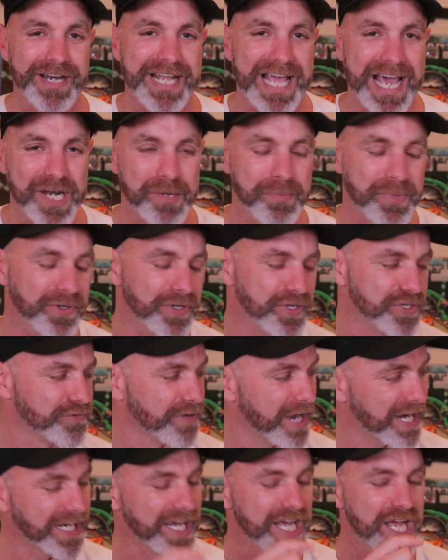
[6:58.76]
on how to build a
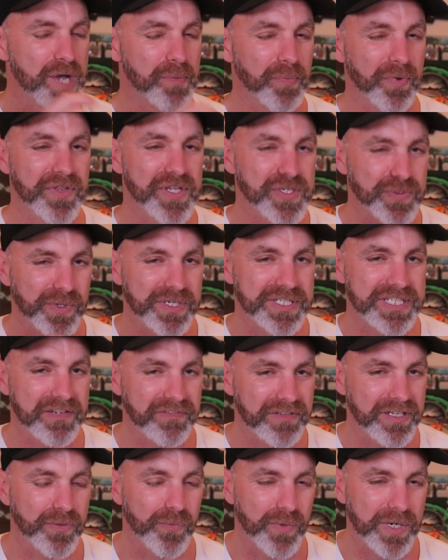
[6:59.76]
track. Well, this one
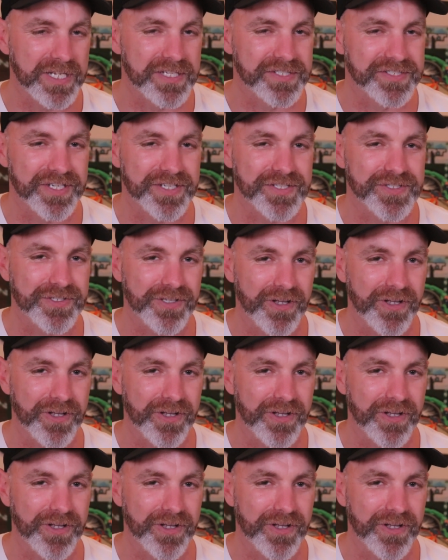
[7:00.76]
definitely wins